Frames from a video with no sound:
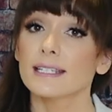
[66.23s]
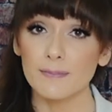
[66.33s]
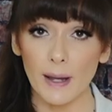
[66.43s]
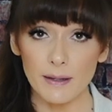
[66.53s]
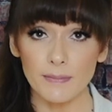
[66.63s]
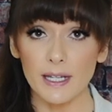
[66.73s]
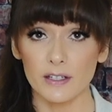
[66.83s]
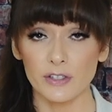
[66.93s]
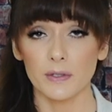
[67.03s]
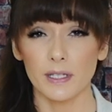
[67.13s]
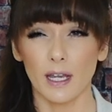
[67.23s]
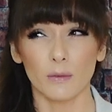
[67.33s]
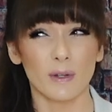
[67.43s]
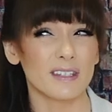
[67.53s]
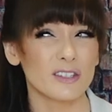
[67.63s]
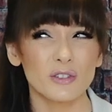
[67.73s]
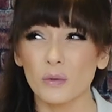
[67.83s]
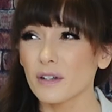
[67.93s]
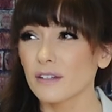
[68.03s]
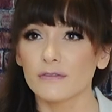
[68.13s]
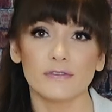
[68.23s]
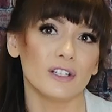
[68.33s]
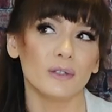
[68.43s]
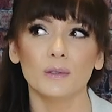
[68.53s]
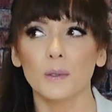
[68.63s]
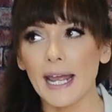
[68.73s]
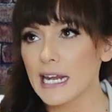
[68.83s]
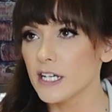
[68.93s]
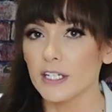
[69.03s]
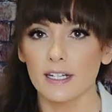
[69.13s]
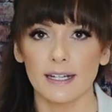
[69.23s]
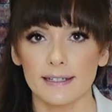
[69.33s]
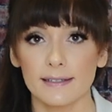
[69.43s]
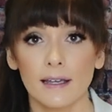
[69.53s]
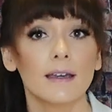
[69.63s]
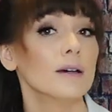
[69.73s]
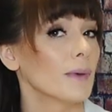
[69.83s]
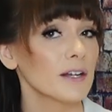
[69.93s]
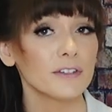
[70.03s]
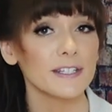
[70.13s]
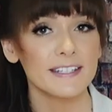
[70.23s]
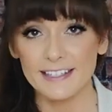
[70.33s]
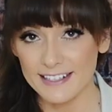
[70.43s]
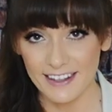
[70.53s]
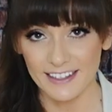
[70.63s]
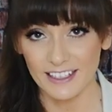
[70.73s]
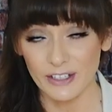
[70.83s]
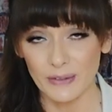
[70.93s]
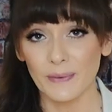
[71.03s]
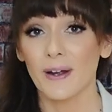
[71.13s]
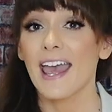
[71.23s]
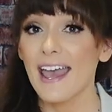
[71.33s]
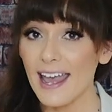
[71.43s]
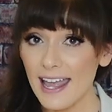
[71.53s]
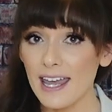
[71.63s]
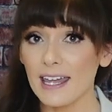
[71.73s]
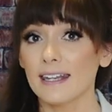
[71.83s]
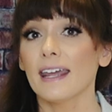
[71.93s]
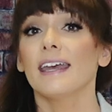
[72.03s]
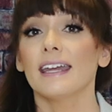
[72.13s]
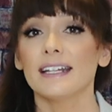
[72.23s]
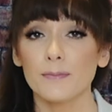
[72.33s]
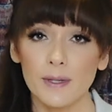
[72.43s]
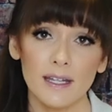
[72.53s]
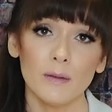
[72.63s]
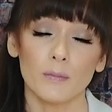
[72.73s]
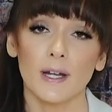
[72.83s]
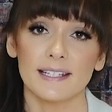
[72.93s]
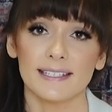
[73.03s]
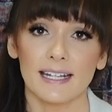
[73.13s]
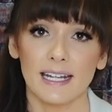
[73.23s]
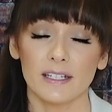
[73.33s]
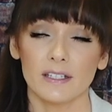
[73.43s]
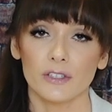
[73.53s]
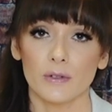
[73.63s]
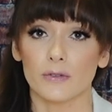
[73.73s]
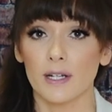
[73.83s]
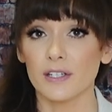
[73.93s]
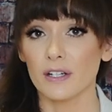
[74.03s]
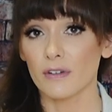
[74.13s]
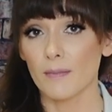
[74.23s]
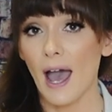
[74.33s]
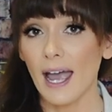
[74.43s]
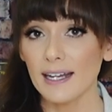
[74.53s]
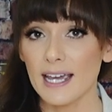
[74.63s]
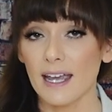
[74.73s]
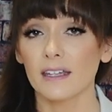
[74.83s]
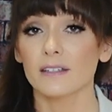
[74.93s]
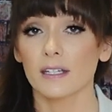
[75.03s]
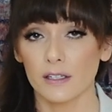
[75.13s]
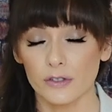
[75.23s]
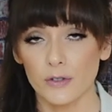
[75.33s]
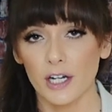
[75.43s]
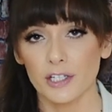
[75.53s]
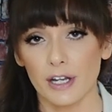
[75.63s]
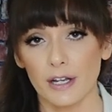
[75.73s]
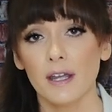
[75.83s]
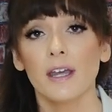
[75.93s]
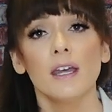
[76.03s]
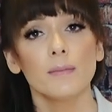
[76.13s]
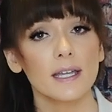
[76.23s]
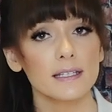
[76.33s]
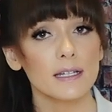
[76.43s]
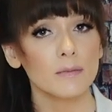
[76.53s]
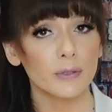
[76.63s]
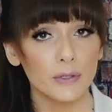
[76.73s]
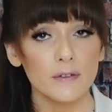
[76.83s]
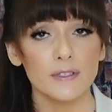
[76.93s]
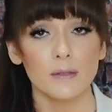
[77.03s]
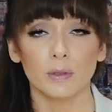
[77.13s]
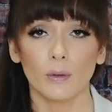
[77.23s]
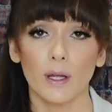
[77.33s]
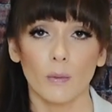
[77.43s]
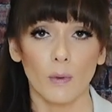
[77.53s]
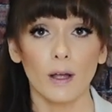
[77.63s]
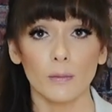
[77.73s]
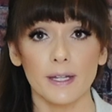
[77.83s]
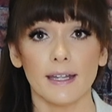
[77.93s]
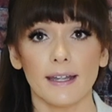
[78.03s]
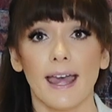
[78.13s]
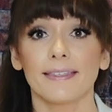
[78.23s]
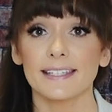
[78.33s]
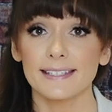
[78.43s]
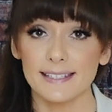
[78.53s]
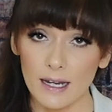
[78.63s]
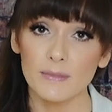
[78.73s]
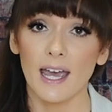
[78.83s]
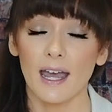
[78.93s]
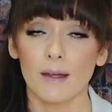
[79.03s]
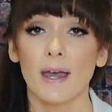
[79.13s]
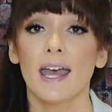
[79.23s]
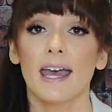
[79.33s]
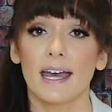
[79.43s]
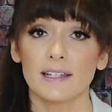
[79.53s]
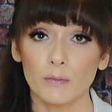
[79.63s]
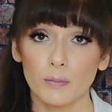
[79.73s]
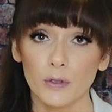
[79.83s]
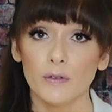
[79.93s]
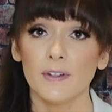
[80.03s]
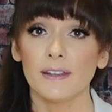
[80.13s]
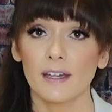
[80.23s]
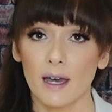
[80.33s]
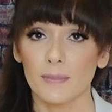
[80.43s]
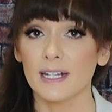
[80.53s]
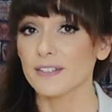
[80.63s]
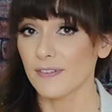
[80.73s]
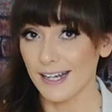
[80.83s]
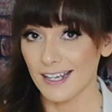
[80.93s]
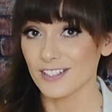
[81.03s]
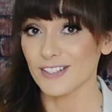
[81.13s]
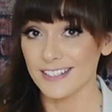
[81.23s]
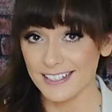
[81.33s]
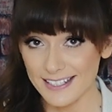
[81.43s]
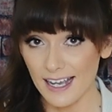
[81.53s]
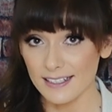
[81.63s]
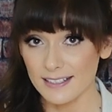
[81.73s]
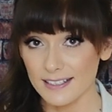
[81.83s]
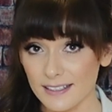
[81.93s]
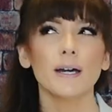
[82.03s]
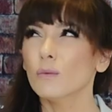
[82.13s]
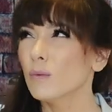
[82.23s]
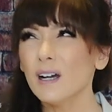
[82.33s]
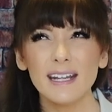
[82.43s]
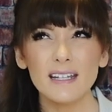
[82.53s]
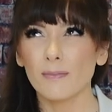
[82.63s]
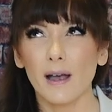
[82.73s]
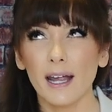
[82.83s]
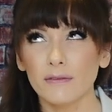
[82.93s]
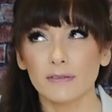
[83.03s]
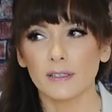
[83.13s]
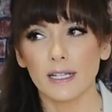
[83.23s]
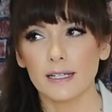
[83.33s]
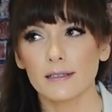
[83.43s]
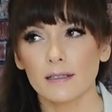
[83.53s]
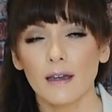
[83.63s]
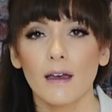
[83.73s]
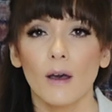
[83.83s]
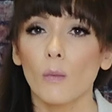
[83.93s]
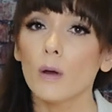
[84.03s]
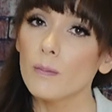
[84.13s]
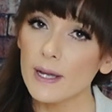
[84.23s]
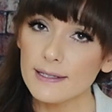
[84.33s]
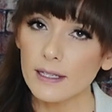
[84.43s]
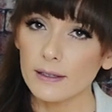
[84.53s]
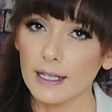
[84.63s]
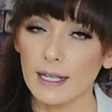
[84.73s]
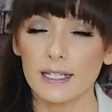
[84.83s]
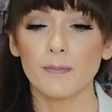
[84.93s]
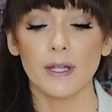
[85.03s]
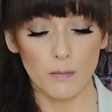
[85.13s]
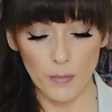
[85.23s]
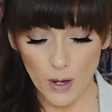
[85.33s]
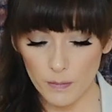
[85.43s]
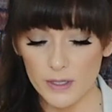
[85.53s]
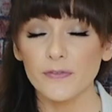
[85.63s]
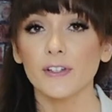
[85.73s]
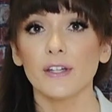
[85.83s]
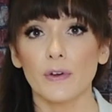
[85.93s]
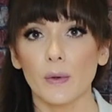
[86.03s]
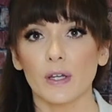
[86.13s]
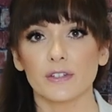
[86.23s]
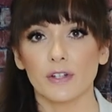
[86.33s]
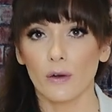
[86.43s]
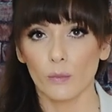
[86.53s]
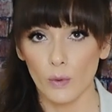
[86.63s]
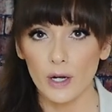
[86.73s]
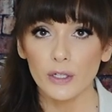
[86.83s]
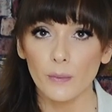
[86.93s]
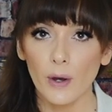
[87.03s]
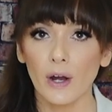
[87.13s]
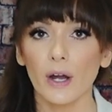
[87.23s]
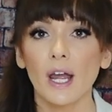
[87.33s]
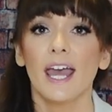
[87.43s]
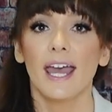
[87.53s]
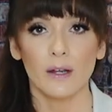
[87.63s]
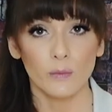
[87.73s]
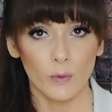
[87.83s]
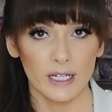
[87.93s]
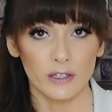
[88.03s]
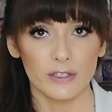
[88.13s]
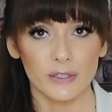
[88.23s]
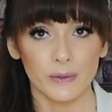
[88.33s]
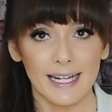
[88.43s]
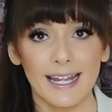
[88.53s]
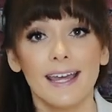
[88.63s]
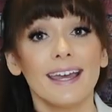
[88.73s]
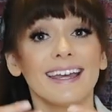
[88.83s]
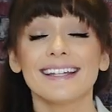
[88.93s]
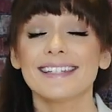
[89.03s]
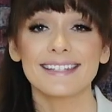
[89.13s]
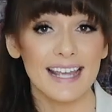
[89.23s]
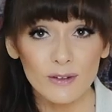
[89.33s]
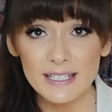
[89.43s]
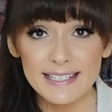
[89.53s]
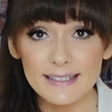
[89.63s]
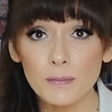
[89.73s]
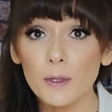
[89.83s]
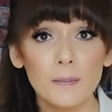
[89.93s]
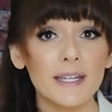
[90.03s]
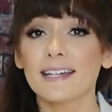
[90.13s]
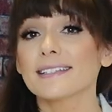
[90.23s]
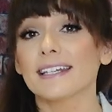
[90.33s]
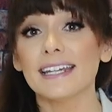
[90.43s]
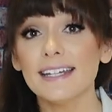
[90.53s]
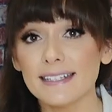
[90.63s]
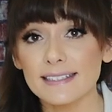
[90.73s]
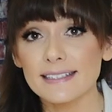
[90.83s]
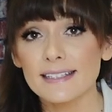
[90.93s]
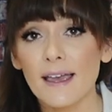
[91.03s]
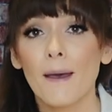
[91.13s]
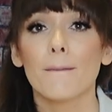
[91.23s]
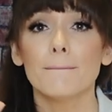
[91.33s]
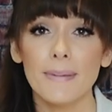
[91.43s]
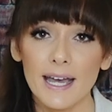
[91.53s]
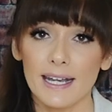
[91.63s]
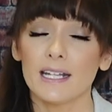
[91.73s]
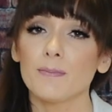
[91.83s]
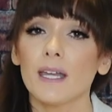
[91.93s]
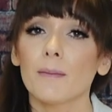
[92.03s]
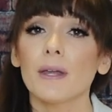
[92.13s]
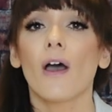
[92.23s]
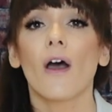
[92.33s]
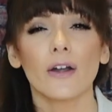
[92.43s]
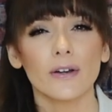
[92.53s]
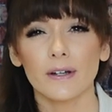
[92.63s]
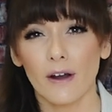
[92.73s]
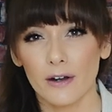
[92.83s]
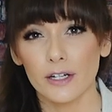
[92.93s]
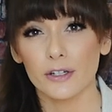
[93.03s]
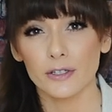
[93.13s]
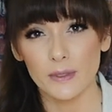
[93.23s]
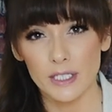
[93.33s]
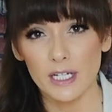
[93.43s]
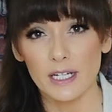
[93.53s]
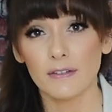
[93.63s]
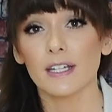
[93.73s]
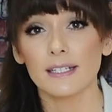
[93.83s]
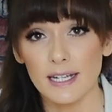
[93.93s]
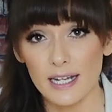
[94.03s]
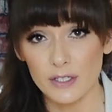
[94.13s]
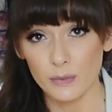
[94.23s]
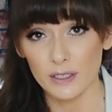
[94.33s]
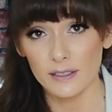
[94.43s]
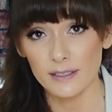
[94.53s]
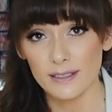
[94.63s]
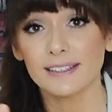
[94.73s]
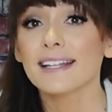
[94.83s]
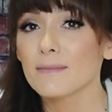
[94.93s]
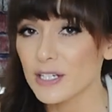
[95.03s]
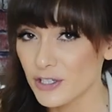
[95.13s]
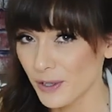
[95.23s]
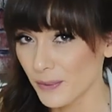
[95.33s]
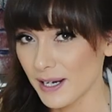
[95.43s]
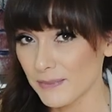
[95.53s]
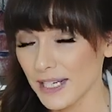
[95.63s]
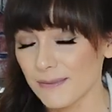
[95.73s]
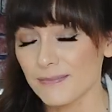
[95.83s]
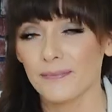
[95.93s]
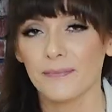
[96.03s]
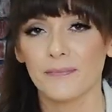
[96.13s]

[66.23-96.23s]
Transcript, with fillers: Despite being associated with a sort of new aginess, mindfulness is nothing new, and it's being embraced in industries ranging from high-tech to construction because it improves employee well-being at the same time as improving the company's financial success. But what is mindfulness? Well, basically, it's being purposefully focused on where you are and what you're doing. It sounds simple because it is, but it's becoming harder and harder to achieve in today's world. Let me show you what I mean.